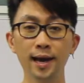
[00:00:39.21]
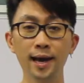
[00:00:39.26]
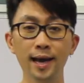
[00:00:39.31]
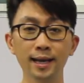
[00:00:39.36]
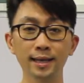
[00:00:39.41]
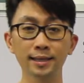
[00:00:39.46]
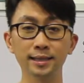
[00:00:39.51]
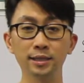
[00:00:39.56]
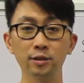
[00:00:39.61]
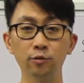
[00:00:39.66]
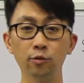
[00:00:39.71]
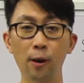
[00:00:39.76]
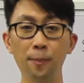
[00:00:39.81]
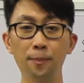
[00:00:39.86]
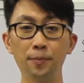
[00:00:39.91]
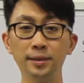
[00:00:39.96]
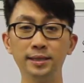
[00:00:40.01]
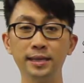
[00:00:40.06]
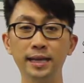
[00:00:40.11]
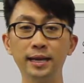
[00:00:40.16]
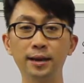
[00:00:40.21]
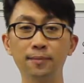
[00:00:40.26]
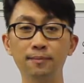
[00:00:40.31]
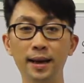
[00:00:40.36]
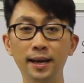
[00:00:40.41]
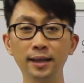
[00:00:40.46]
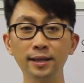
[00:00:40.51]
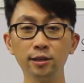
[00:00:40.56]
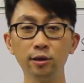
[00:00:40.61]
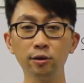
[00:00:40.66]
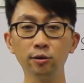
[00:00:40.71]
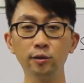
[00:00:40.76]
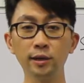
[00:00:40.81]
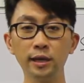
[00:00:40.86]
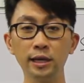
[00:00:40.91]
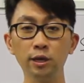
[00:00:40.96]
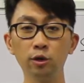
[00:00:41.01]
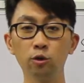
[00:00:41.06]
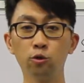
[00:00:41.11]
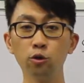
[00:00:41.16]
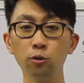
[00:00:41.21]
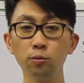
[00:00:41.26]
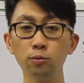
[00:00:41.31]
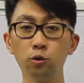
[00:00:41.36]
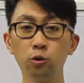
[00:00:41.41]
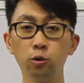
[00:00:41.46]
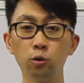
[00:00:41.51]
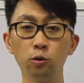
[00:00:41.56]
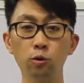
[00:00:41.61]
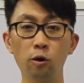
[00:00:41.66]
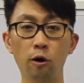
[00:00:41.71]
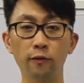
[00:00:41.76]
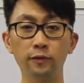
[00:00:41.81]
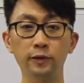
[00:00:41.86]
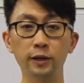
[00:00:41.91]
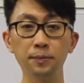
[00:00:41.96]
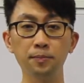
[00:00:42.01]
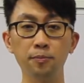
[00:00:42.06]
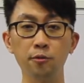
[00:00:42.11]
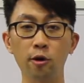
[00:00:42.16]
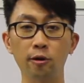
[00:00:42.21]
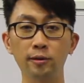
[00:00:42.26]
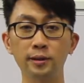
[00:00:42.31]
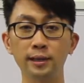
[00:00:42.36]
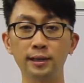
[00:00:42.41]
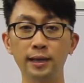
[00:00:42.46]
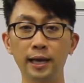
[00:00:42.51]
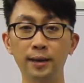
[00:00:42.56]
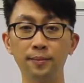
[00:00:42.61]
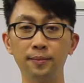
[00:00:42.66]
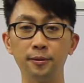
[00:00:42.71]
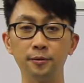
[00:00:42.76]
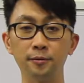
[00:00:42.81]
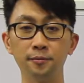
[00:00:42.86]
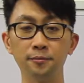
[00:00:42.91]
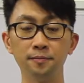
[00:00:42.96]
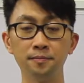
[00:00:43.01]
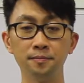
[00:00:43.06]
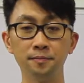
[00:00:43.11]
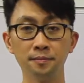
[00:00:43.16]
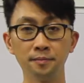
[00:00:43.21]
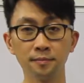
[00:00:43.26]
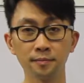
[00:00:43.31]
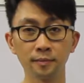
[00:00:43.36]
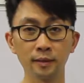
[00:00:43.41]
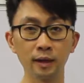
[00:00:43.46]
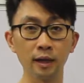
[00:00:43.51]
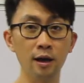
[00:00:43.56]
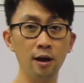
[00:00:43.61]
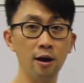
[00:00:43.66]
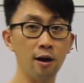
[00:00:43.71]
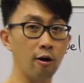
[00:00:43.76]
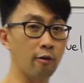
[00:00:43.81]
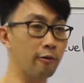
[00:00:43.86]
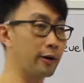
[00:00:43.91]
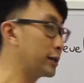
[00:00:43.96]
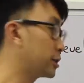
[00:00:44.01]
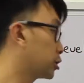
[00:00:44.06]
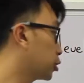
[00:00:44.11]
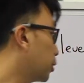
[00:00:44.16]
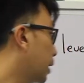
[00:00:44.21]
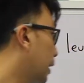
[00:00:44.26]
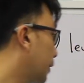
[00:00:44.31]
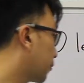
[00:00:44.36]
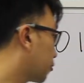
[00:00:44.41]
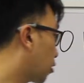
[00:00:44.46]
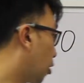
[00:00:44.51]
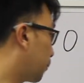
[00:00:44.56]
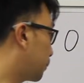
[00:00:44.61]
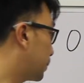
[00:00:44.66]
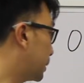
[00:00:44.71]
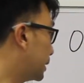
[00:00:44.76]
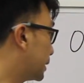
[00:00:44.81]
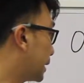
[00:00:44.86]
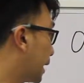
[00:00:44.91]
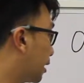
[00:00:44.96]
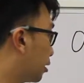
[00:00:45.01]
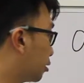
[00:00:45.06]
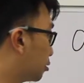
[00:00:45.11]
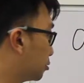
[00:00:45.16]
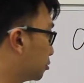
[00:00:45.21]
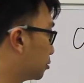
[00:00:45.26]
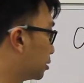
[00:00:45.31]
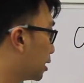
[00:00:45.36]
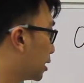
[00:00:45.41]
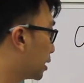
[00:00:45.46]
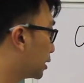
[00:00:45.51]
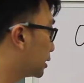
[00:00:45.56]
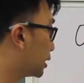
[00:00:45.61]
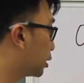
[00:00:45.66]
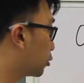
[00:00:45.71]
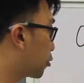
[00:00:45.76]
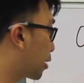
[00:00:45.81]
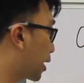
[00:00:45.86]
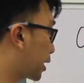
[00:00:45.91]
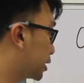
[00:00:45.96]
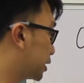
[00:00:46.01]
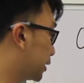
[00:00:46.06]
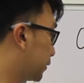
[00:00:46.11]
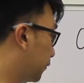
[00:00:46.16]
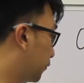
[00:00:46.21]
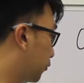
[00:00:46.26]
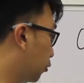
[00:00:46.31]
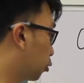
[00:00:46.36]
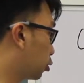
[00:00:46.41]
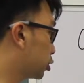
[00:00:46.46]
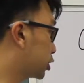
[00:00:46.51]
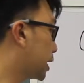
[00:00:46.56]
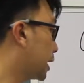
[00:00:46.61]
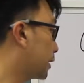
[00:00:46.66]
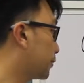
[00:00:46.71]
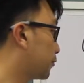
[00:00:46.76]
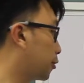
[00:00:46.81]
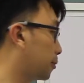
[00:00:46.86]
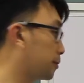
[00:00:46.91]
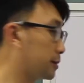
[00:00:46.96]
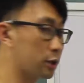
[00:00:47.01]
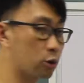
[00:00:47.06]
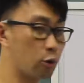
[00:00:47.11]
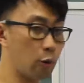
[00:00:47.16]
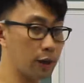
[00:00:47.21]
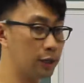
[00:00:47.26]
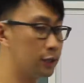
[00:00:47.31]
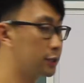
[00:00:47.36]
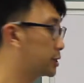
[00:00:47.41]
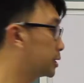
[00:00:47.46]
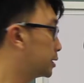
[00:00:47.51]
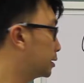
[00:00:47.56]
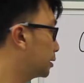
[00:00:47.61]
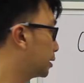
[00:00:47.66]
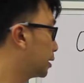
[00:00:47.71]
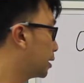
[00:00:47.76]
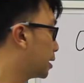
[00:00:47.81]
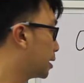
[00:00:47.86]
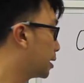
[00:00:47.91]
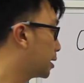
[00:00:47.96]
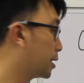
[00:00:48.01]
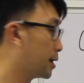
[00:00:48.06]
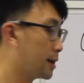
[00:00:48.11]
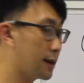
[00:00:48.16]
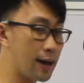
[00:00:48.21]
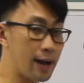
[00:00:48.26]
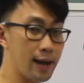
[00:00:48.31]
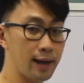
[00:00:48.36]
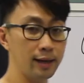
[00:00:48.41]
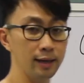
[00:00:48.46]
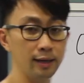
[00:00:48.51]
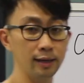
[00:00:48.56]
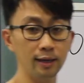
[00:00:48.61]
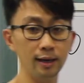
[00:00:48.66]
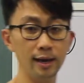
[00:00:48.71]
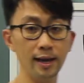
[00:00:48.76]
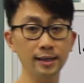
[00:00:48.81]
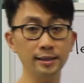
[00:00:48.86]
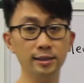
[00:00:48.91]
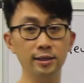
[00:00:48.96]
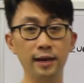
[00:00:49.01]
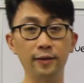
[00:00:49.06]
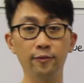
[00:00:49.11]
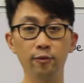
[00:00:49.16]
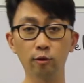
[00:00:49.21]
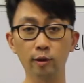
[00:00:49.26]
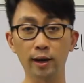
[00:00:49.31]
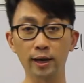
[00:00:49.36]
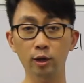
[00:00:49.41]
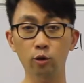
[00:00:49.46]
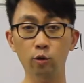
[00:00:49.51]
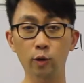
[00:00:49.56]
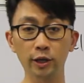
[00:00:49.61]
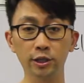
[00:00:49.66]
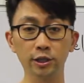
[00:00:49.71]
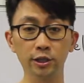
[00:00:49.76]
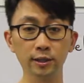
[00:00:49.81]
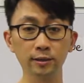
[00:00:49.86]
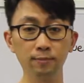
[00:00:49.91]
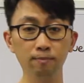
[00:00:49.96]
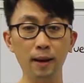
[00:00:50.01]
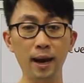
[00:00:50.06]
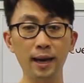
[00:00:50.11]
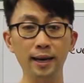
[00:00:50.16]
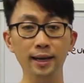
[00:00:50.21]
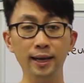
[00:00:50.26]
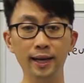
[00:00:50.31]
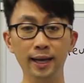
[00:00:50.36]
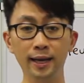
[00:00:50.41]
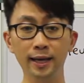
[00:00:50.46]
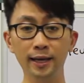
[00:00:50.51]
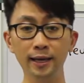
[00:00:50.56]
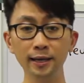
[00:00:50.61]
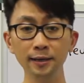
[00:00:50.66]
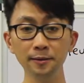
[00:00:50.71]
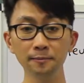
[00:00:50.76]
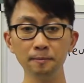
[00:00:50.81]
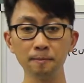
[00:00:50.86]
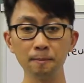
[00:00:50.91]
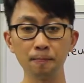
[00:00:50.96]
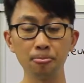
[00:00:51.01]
X represents a metal in group 2 of the periodic table. Alright, so I've copied down the reaction flow chart from the question, and let's have a look at the question part A.